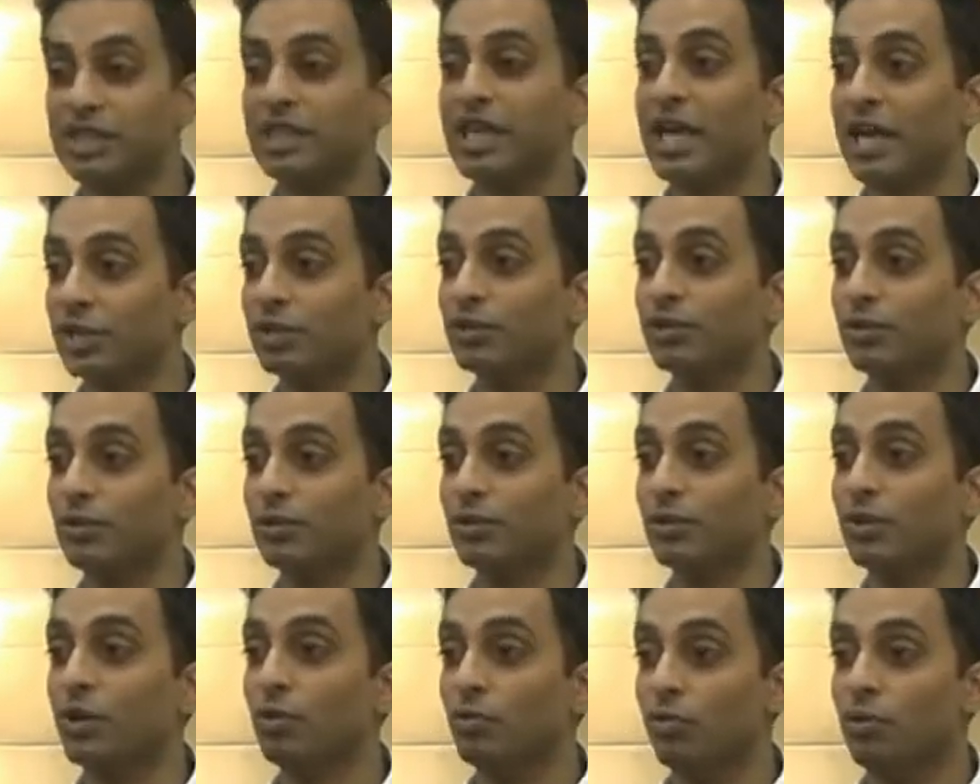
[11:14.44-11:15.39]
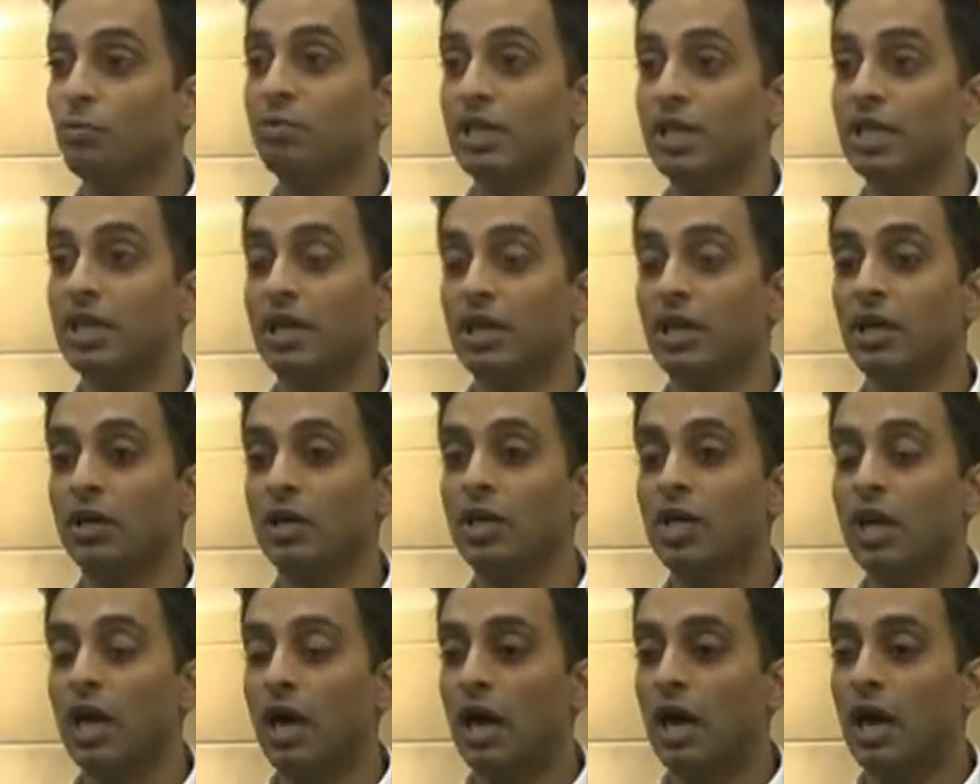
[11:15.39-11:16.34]
Andrew will be there,
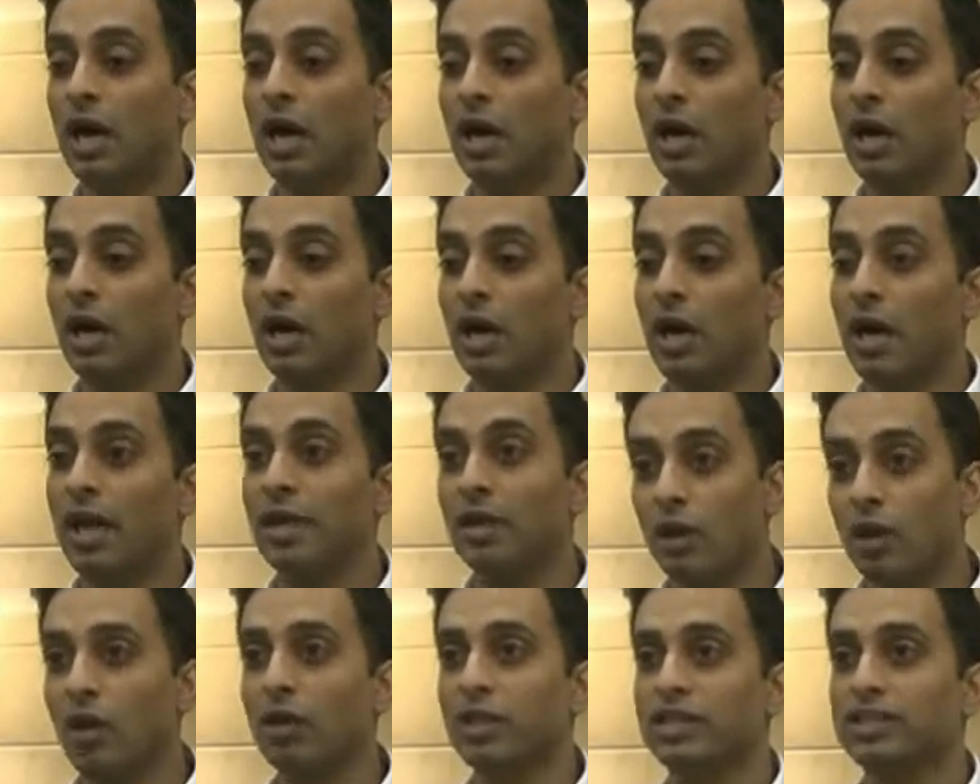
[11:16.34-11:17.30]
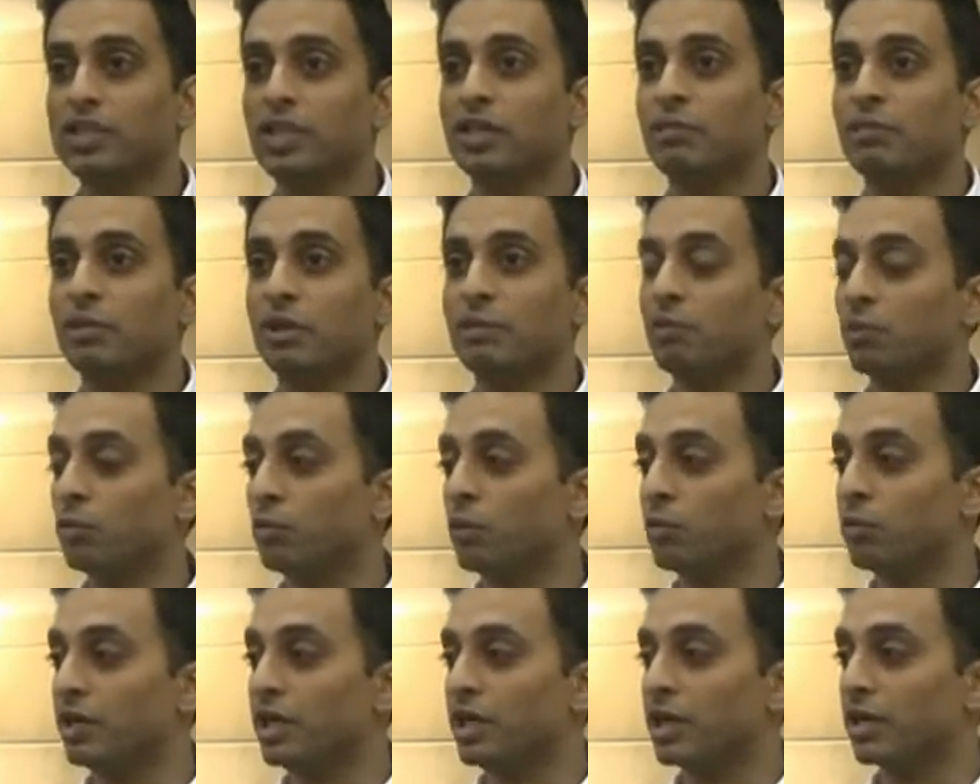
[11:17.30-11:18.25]
and all these other people
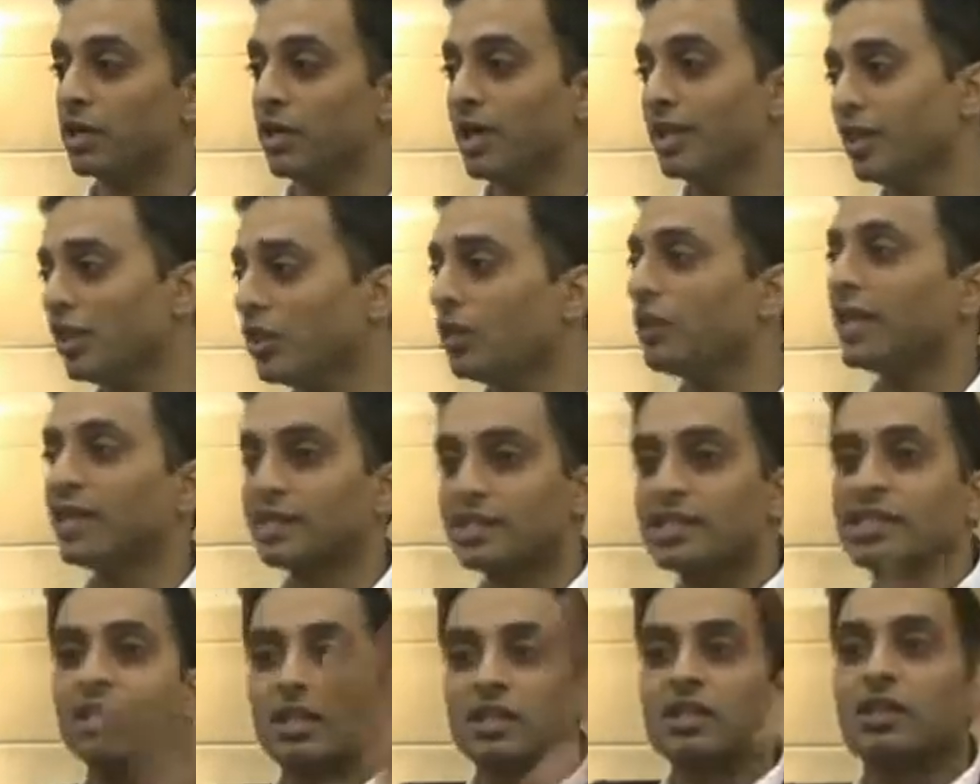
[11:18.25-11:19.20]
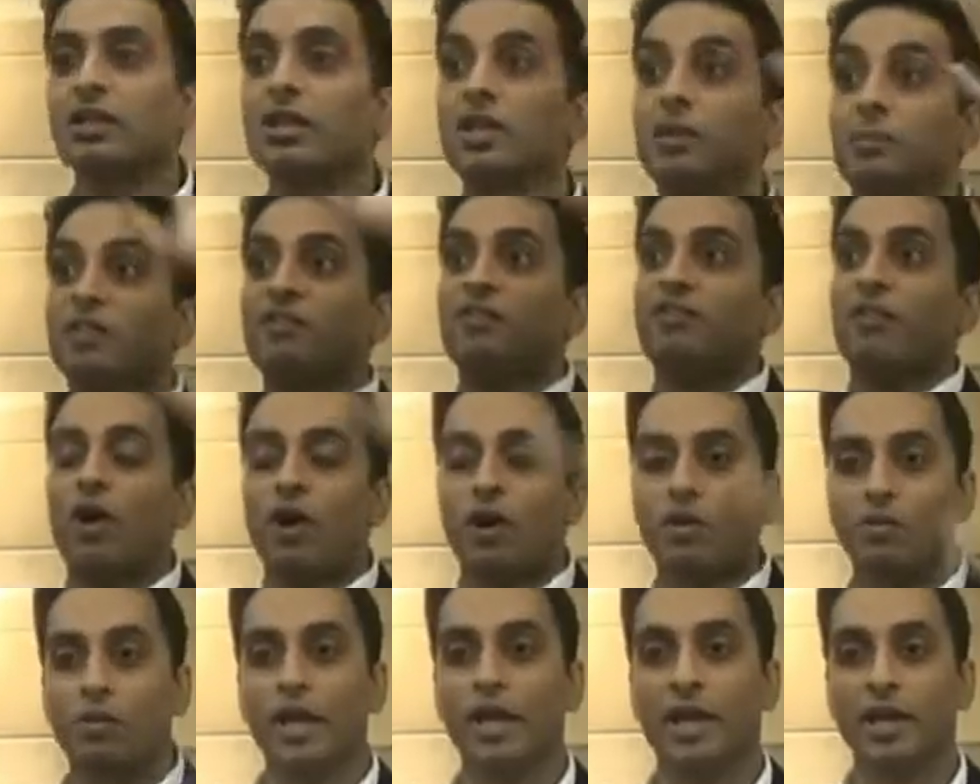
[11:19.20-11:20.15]
will be there. I thought, okay, still, they're going to be
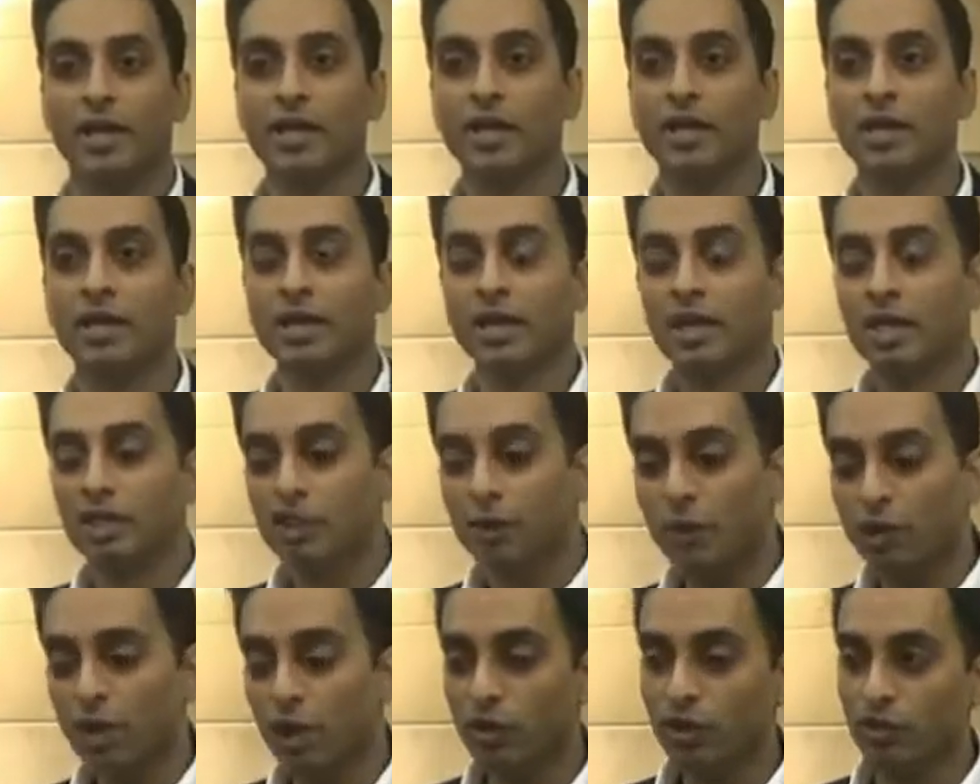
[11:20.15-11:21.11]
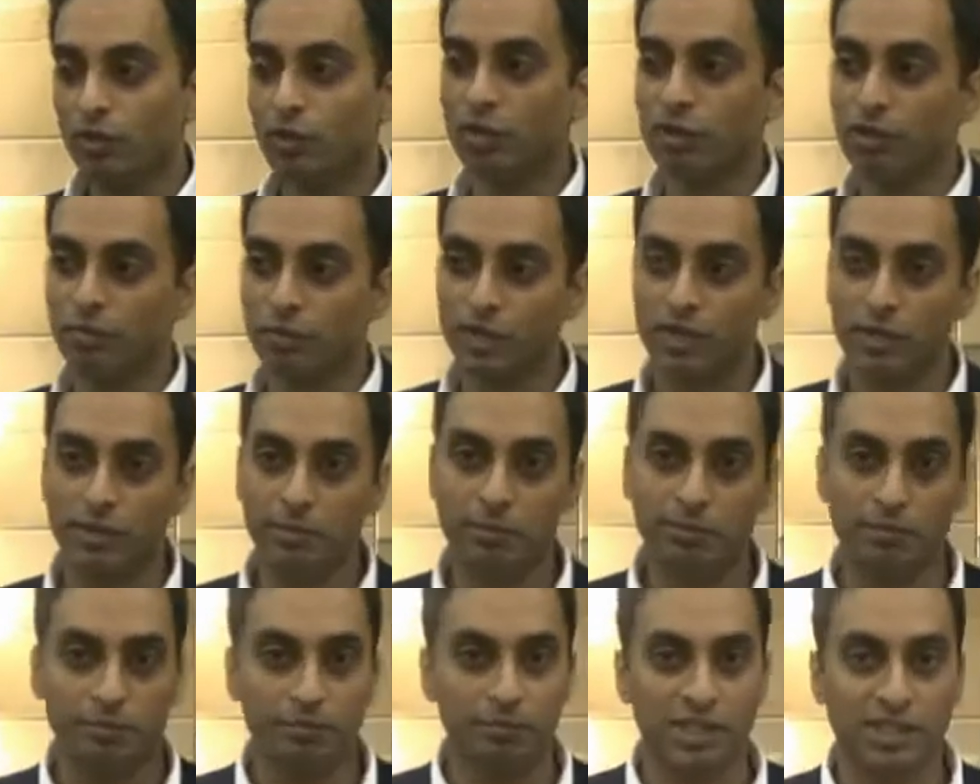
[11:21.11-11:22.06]
far away. So we go through 3
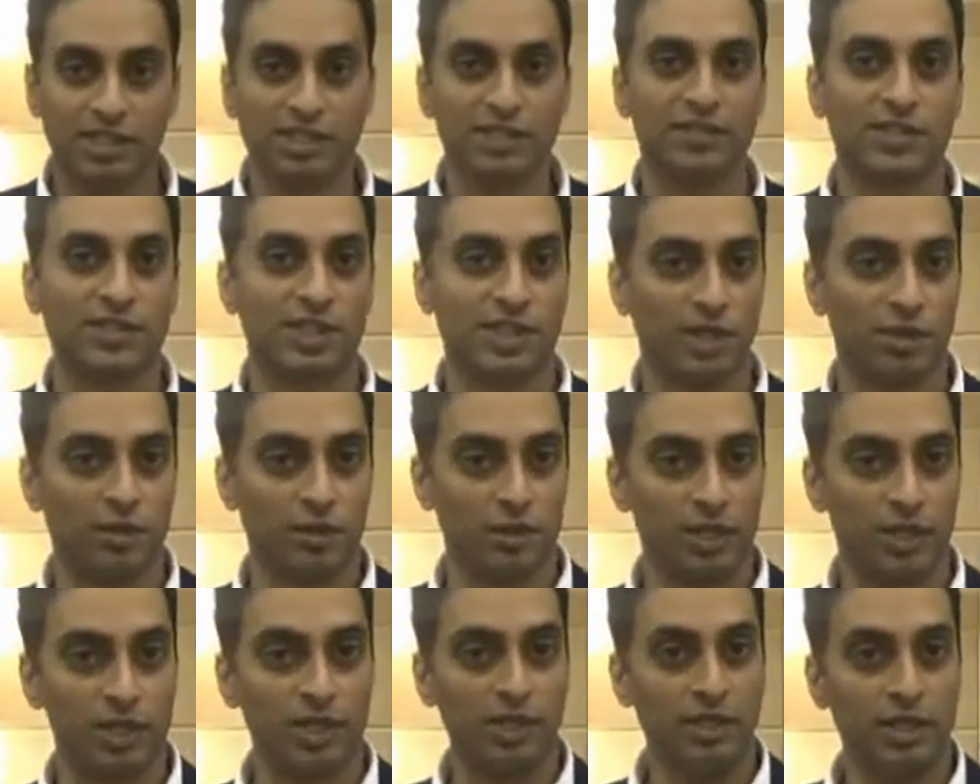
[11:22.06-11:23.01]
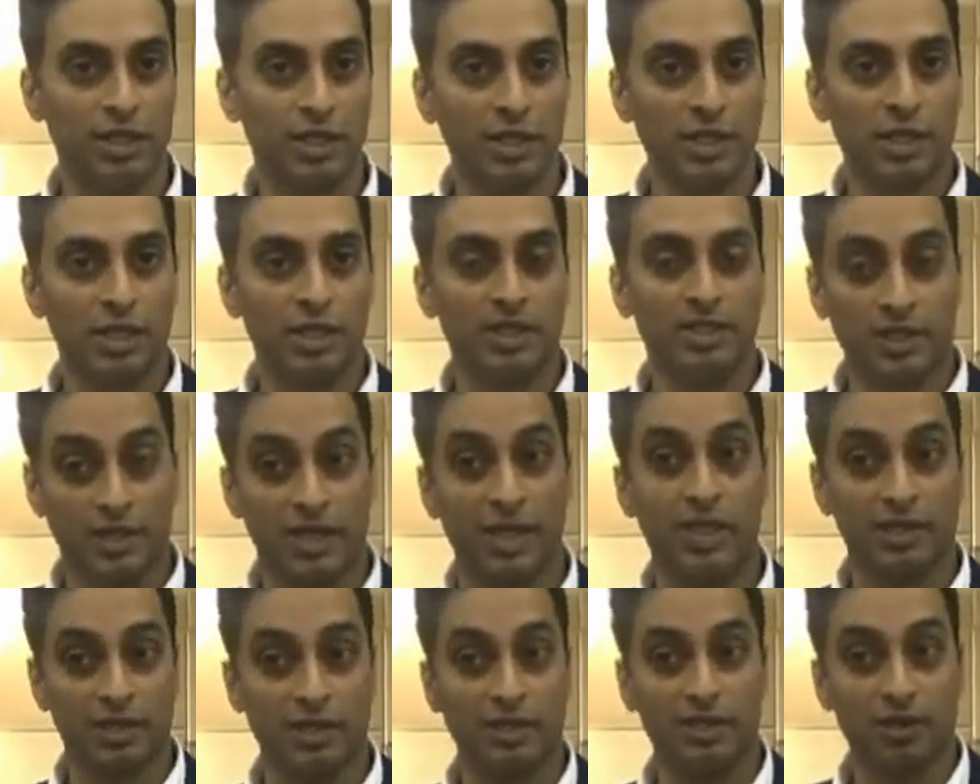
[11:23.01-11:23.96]
bits of security to
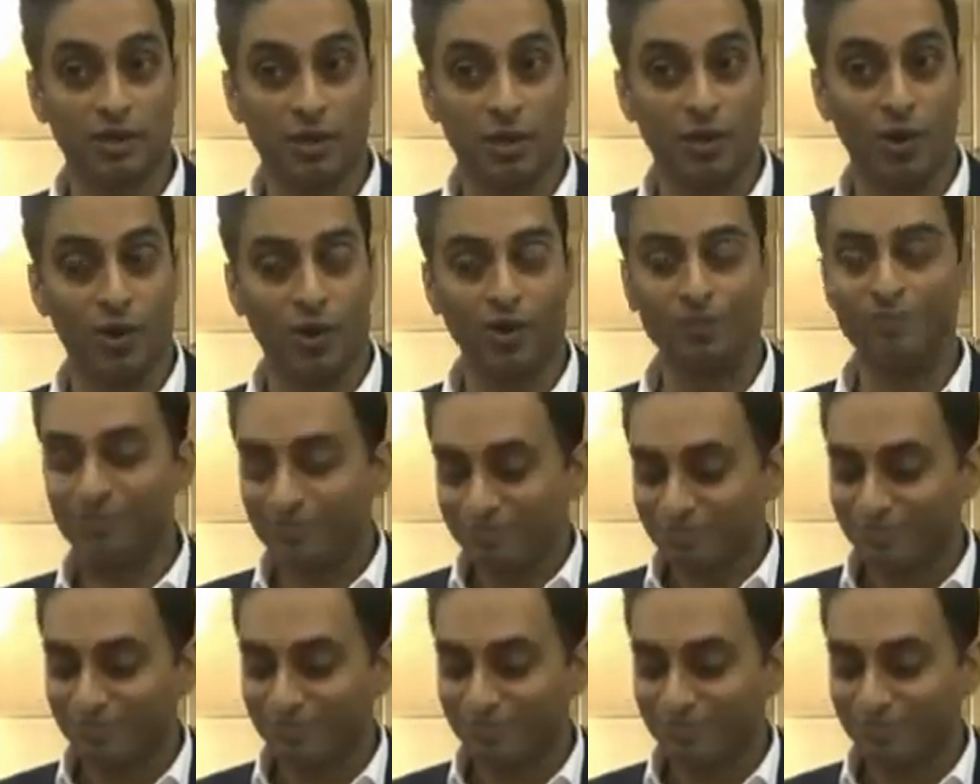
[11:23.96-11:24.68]
get to the hall.